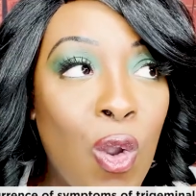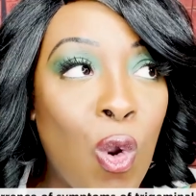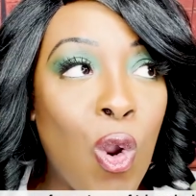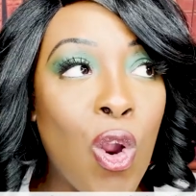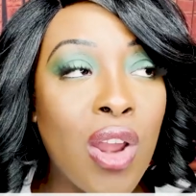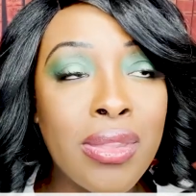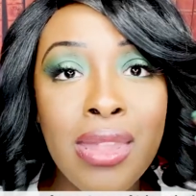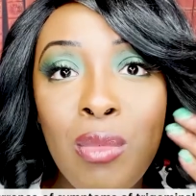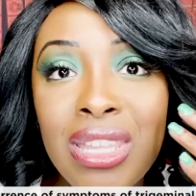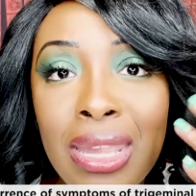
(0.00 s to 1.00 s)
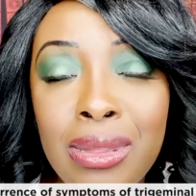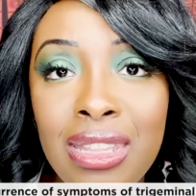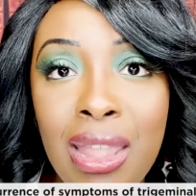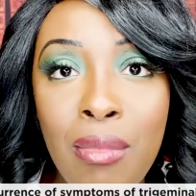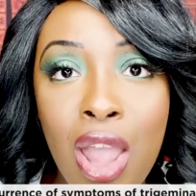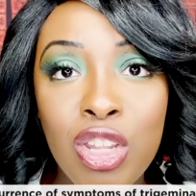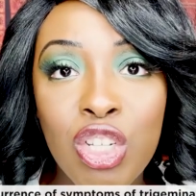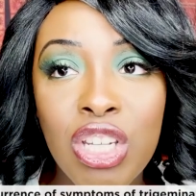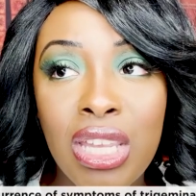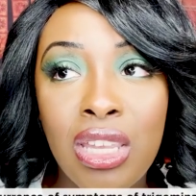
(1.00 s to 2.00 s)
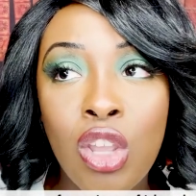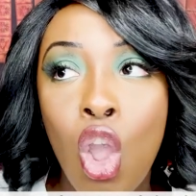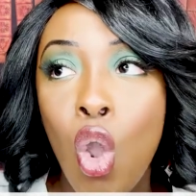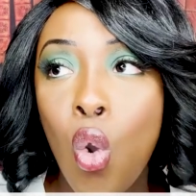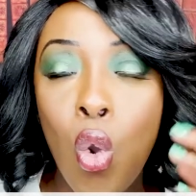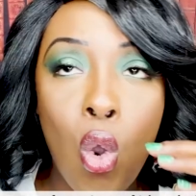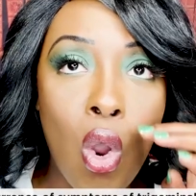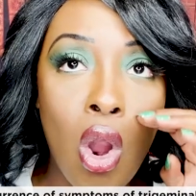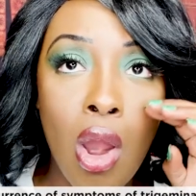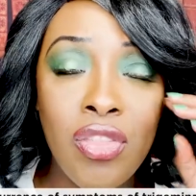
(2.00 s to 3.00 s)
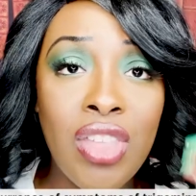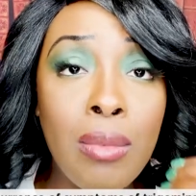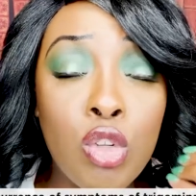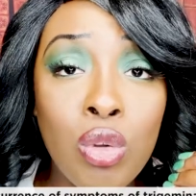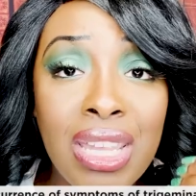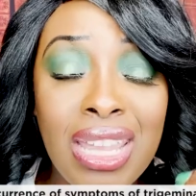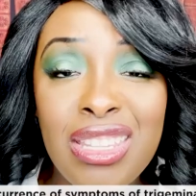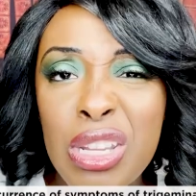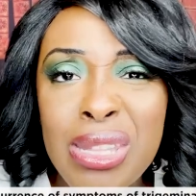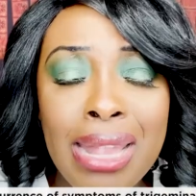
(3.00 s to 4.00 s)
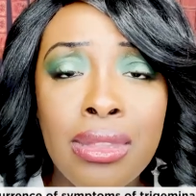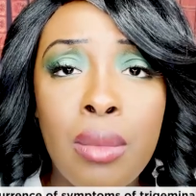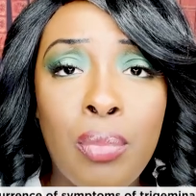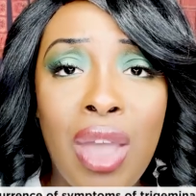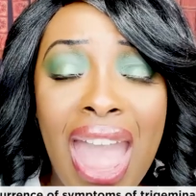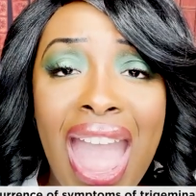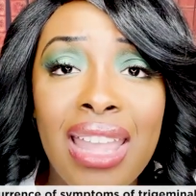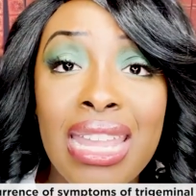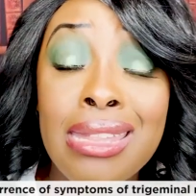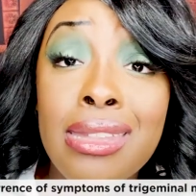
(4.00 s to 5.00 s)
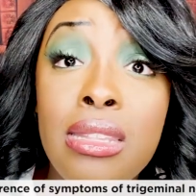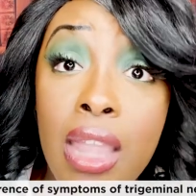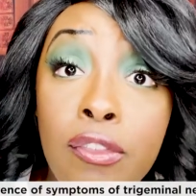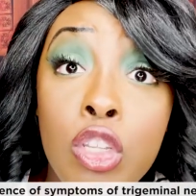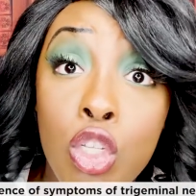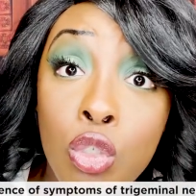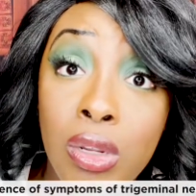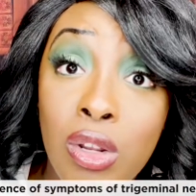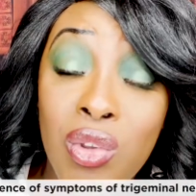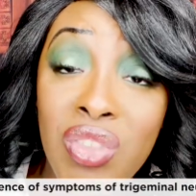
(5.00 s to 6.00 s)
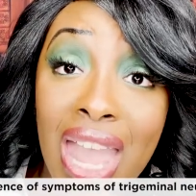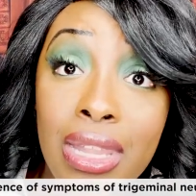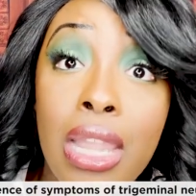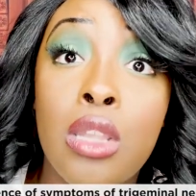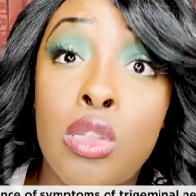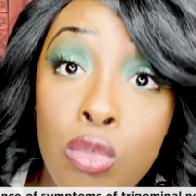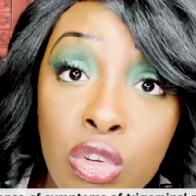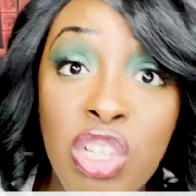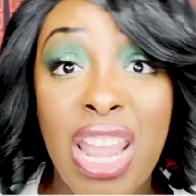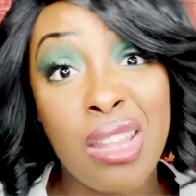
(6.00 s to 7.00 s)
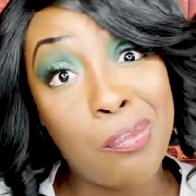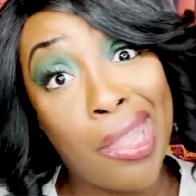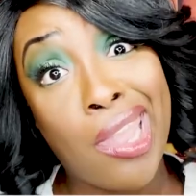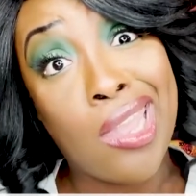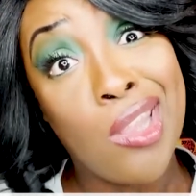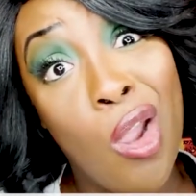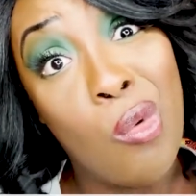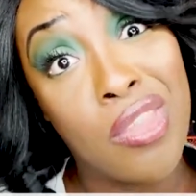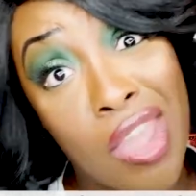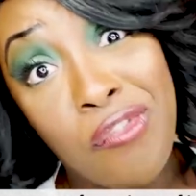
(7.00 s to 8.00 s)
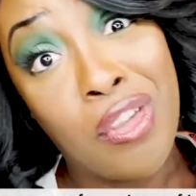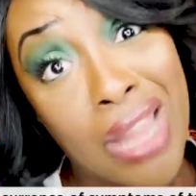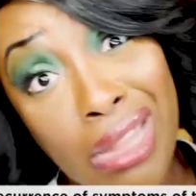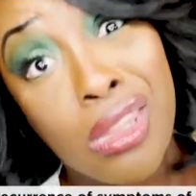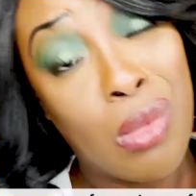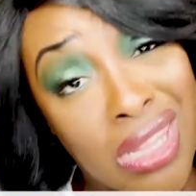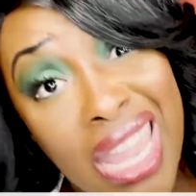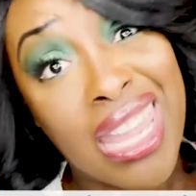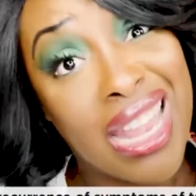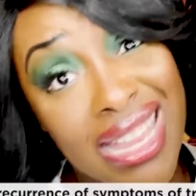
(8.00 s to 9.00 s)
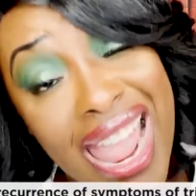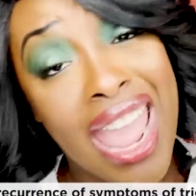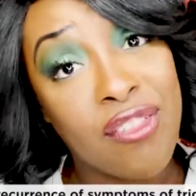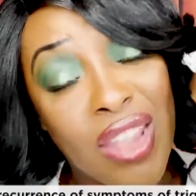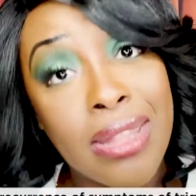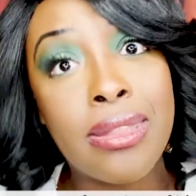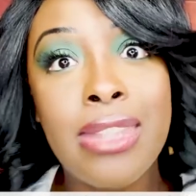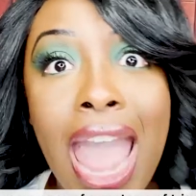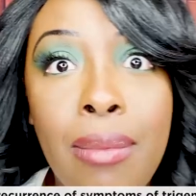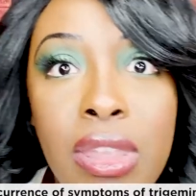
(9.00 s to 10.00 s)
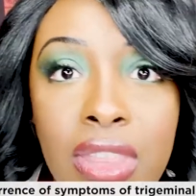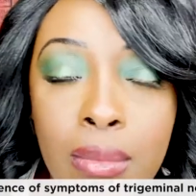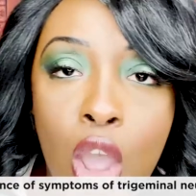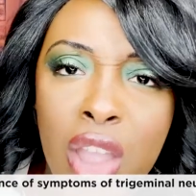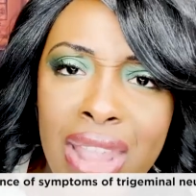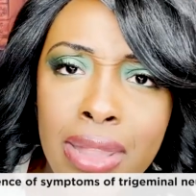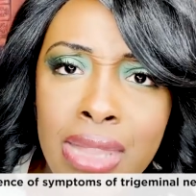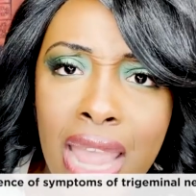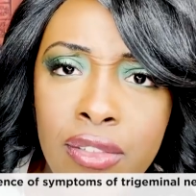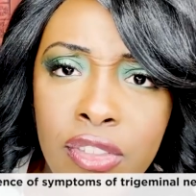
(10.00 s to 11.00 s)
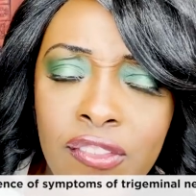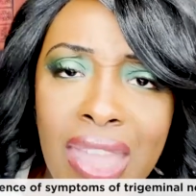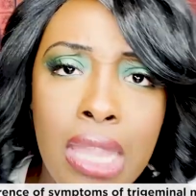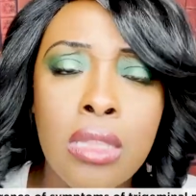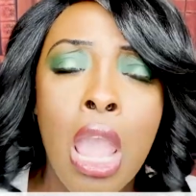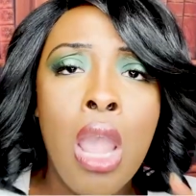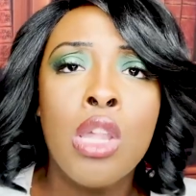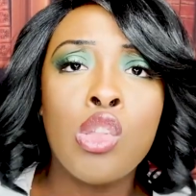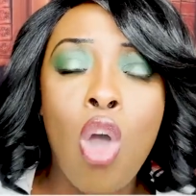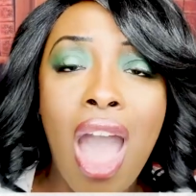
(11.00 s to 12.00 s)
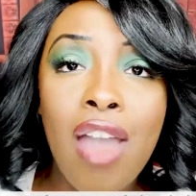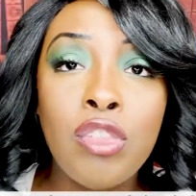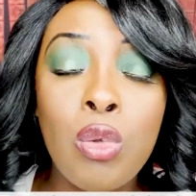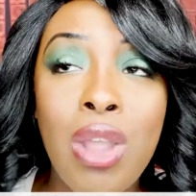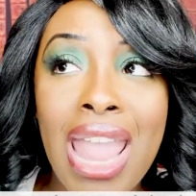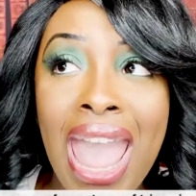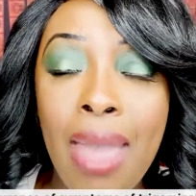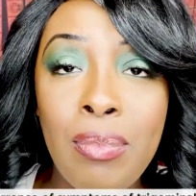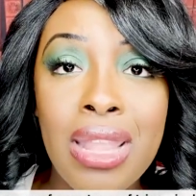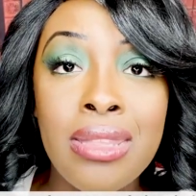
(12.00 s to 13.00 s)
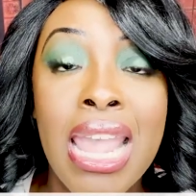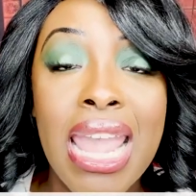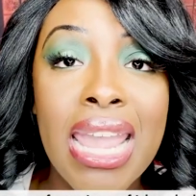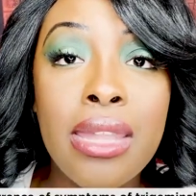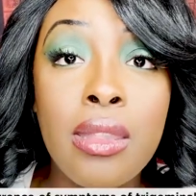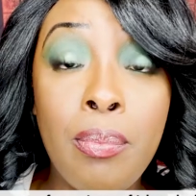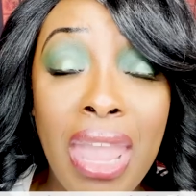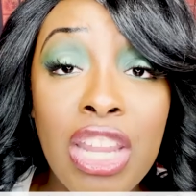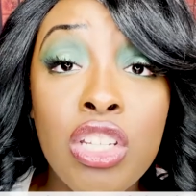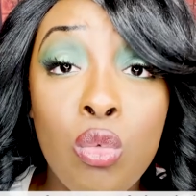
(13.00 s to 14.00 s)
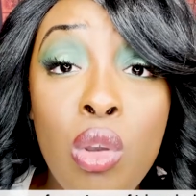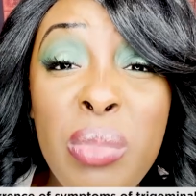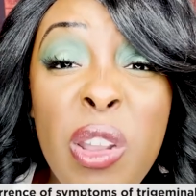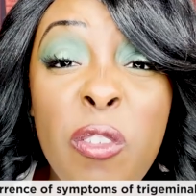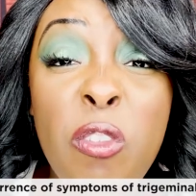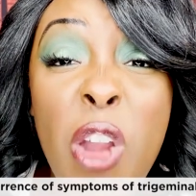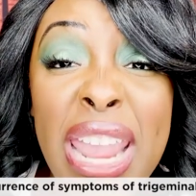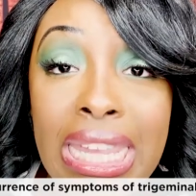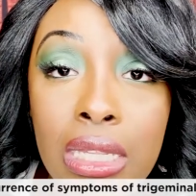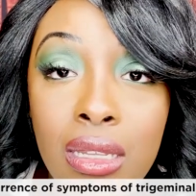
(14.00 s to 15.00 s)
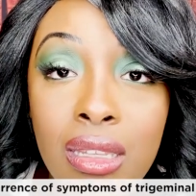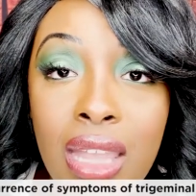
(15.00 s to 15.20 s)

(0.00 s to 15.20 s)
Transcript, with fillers: or someone kissing them on the cheek or them drinking, just that simple act is enough to trigger that excruciating pain where they feel like someone's taking a knife and stabbing them on that side of the face. So often what happens is the patient will be afraid.